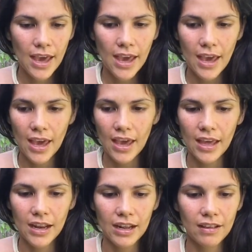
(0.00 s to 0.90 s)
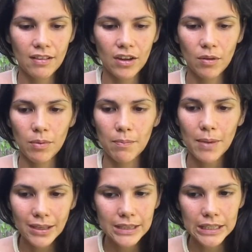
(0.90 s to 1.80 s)
and it's going to be
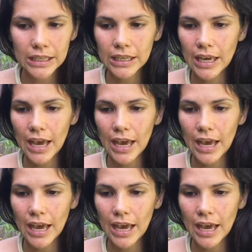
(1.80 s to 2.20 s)
messy,